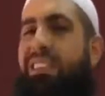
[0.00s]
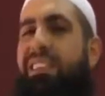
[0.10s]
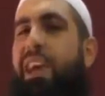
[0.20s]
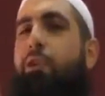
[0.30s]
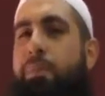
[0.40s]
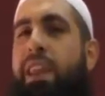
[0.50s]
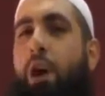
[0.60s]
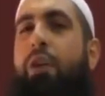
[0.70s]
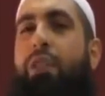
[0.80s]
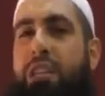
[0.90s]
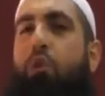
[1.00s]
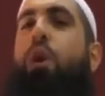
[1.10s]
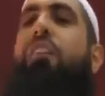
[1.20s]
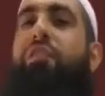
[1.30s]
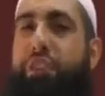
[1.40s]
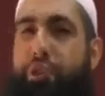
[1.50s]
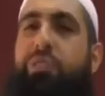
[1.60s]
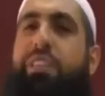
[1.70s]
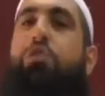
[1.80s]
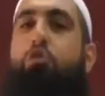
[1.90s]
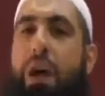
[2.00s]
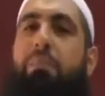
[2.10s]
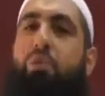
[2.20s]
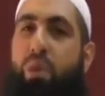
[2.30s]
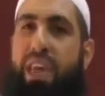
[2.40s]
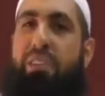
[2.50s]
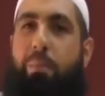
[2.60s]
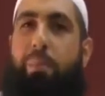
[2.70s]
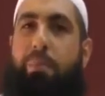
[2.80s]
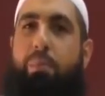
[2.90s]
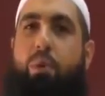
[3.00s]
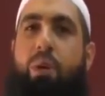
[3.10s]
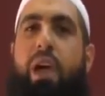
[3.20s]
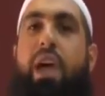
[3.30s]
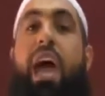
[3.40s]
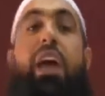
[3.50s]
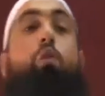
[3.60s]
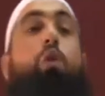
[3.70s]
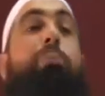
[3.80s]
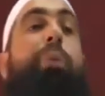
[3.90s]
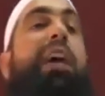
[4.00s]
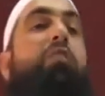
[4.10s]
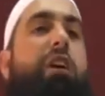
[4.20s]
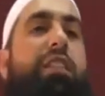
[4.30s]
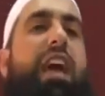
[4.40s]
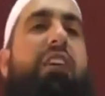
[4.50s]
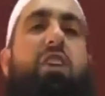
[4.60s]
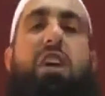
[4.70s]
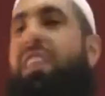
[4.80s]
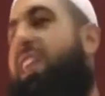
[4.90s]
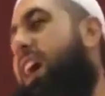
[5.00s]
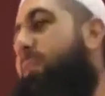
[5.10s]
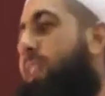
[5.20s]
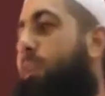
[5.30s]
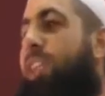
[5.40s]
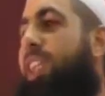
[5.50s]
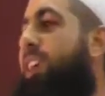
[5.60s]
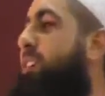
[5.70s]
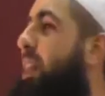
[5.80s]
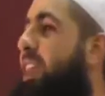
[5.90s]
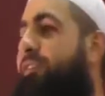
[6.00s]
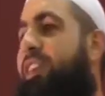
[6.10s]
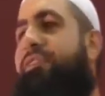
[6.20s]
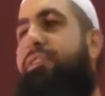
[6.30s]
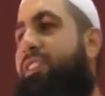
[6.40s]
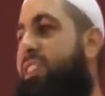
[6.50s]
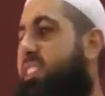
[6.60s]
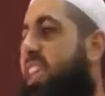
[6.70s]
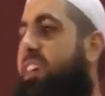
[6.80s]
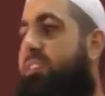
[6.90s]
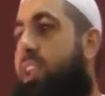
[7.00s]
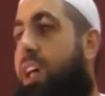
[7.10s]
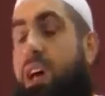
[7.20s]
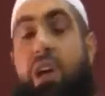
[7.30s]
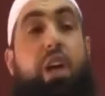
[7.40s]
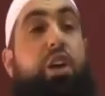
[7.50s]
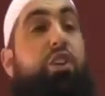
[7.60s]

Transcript: You see, there are many of us who have issues and dramas with other people, and we paint on the outside that, nah, brother, wallahi, man, I forgive him for the sake of Allah.